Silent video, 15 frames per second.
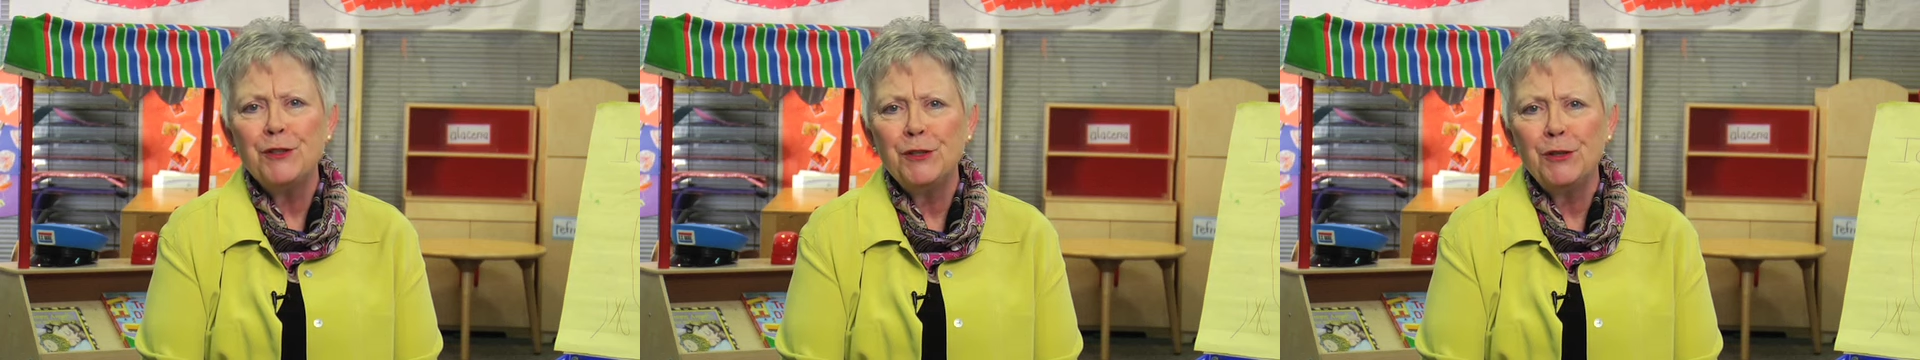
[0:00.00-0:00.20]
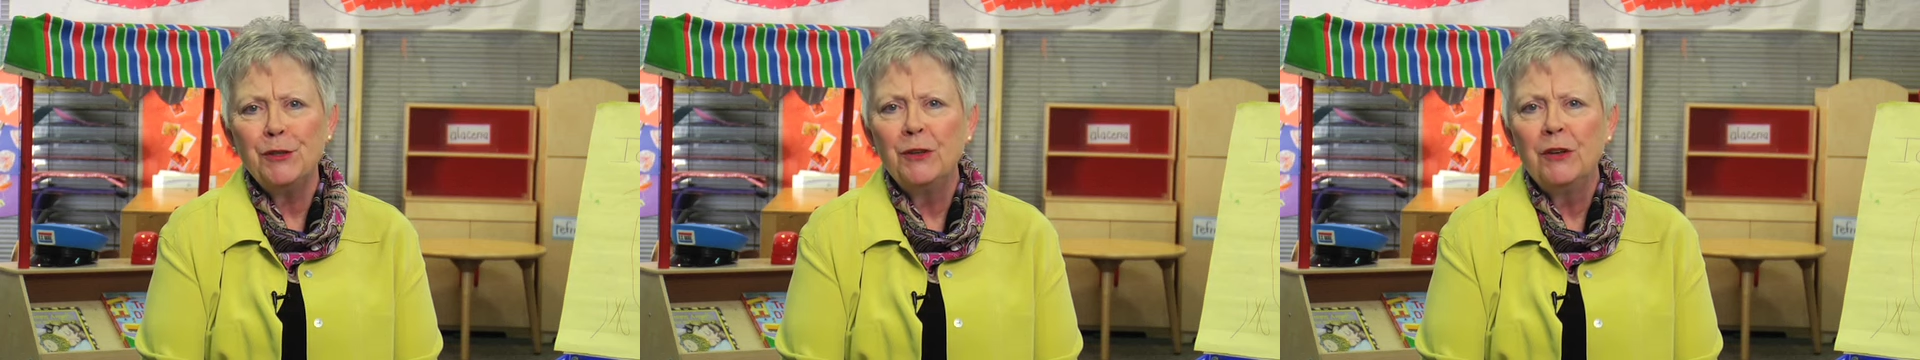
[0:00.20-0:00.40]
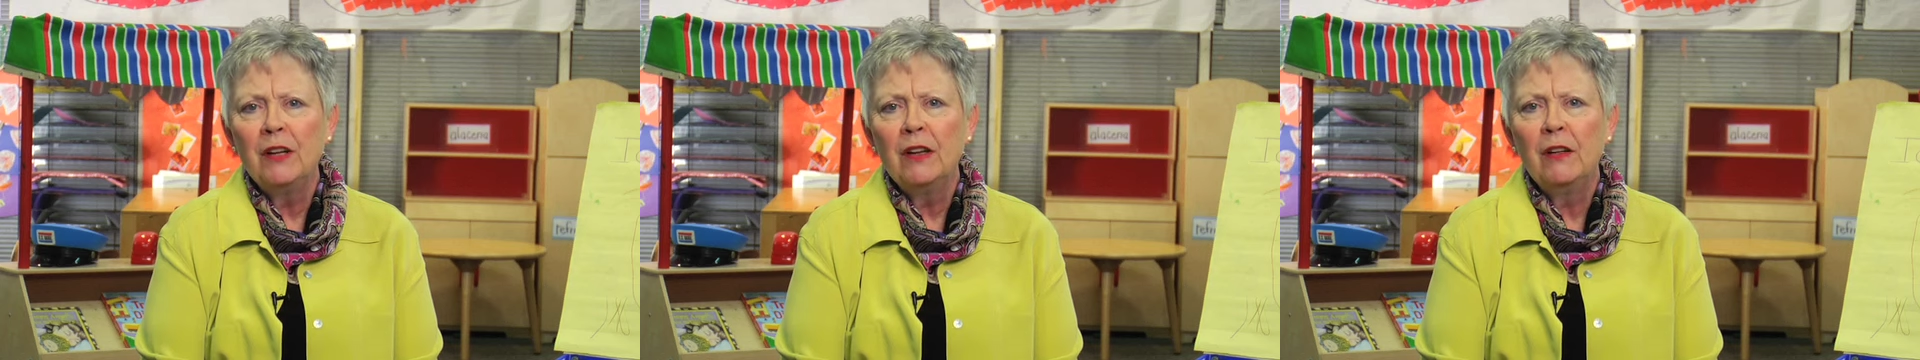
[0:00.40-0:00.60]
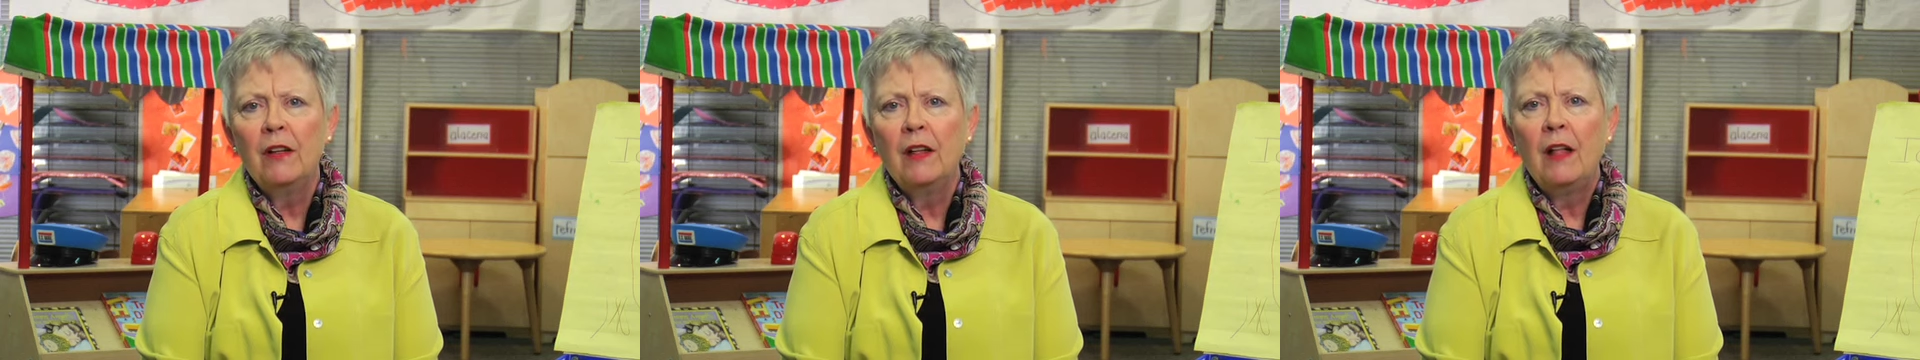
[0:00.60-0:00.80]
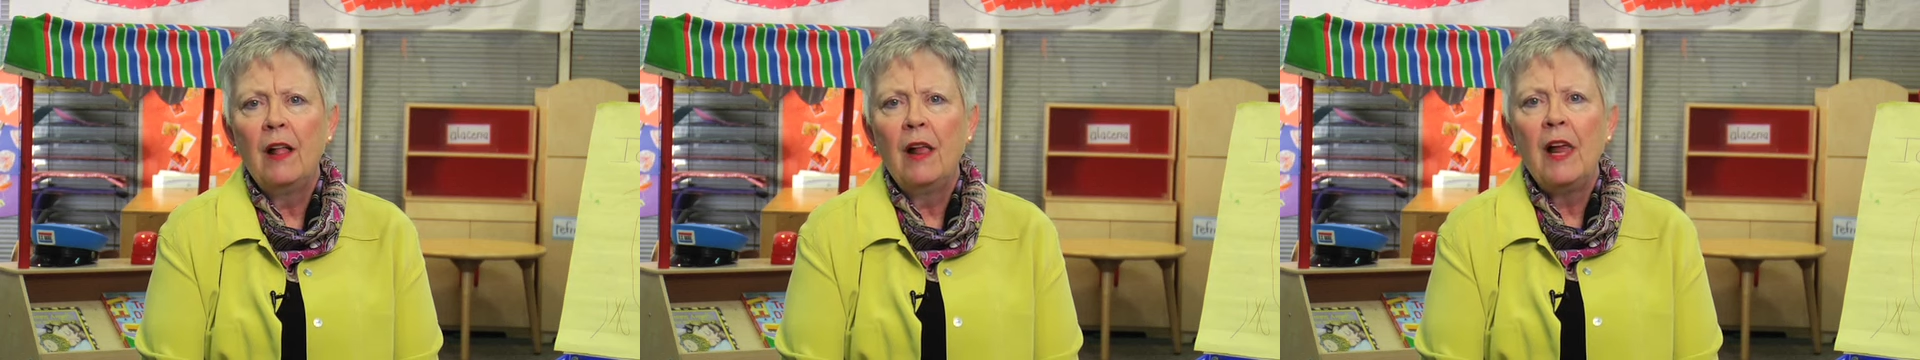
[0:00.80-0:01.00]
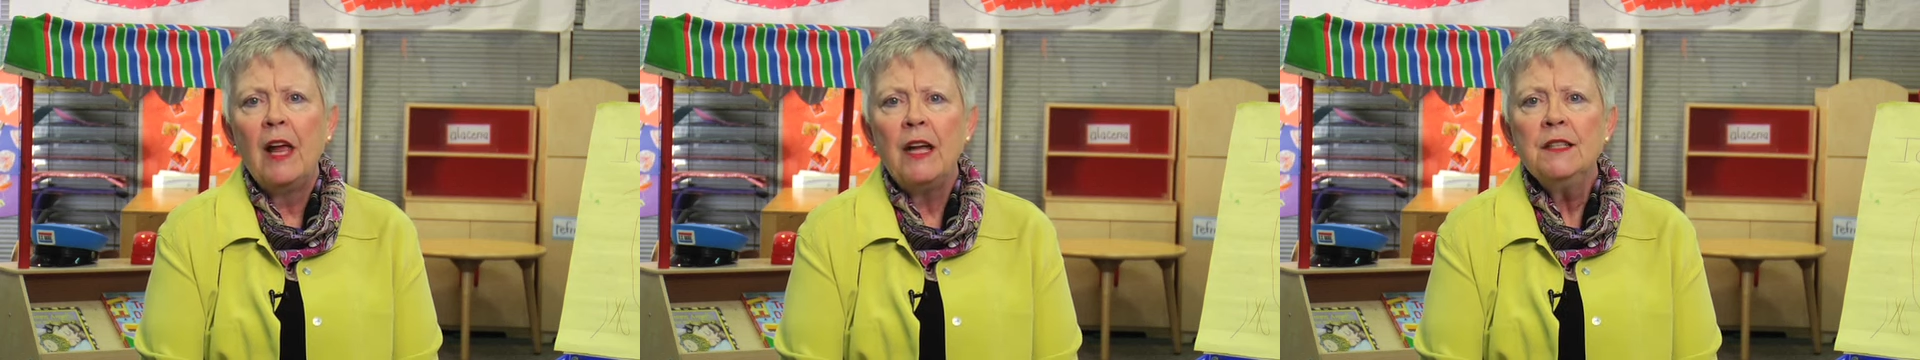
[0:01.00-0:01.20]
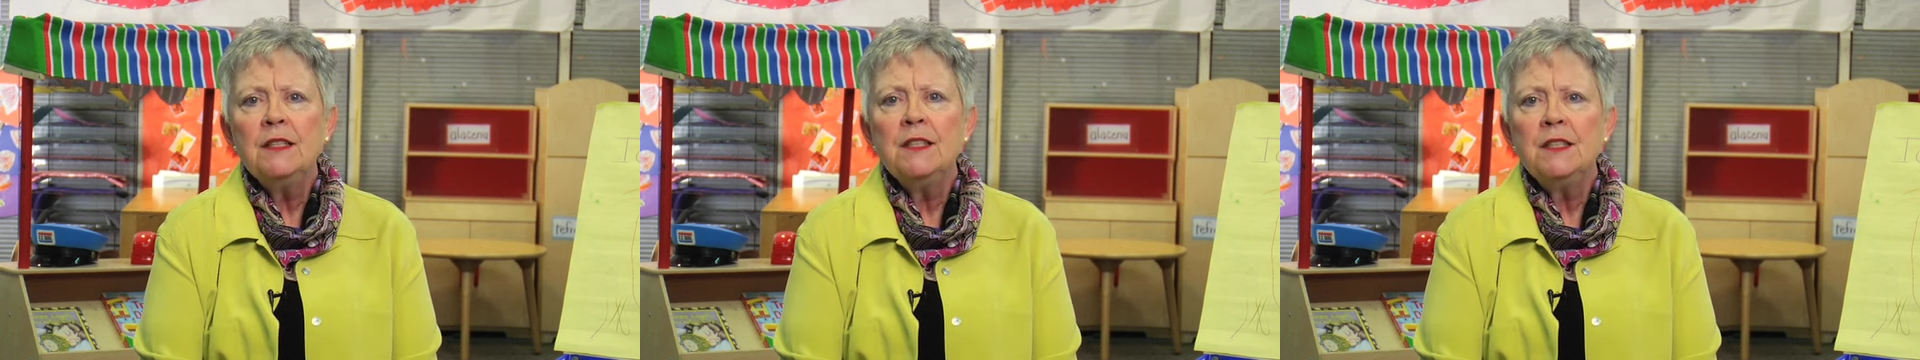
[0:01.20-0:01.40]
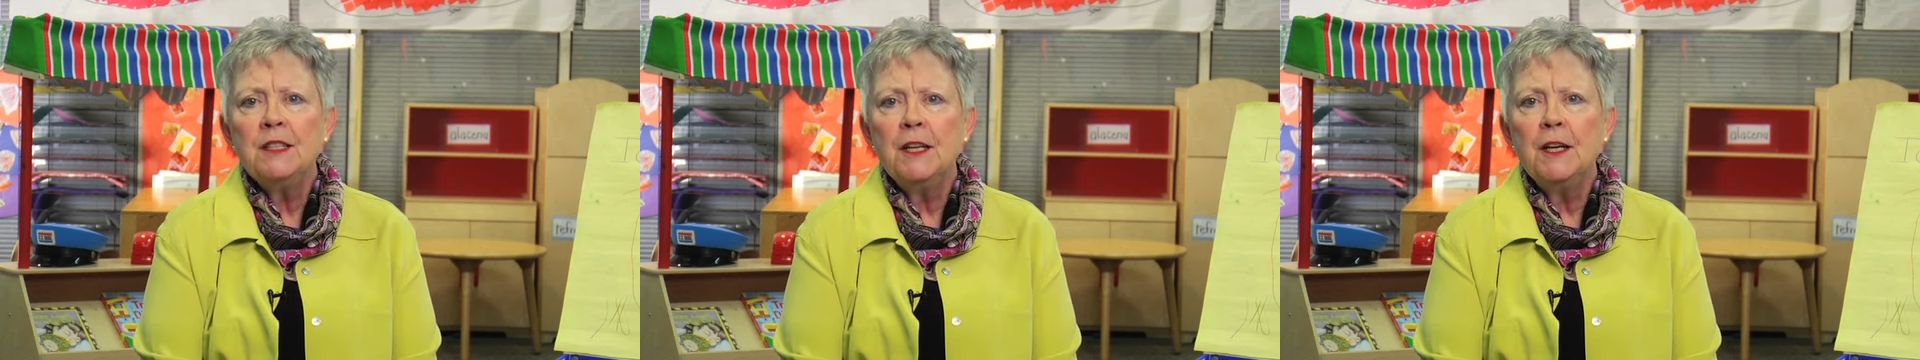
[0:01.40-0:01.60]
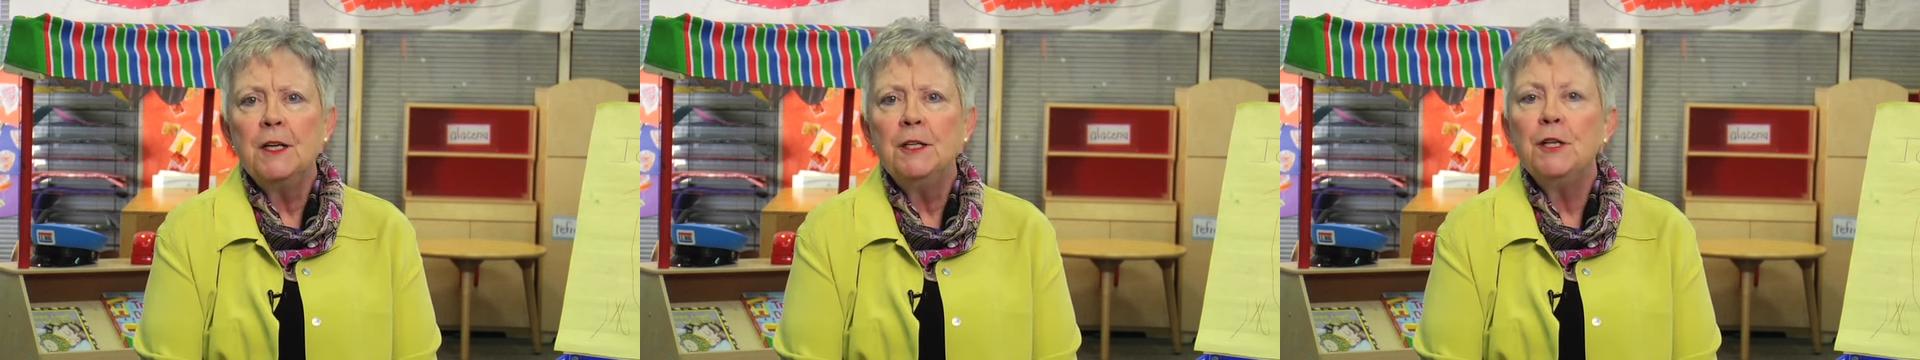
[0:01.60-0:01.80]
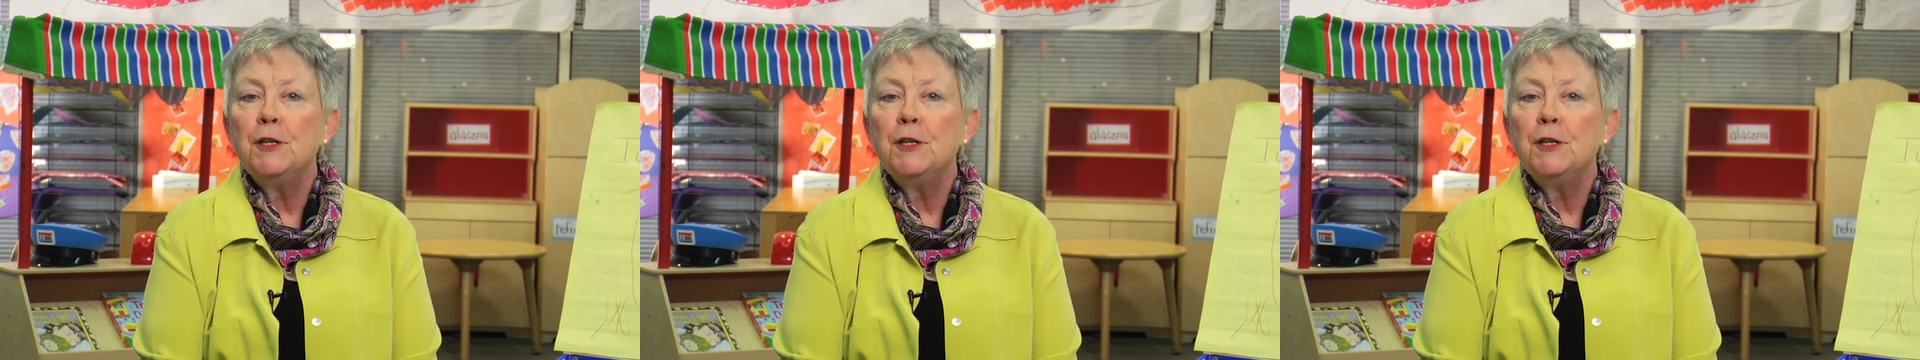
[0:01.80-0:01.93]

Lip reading: to. Instead,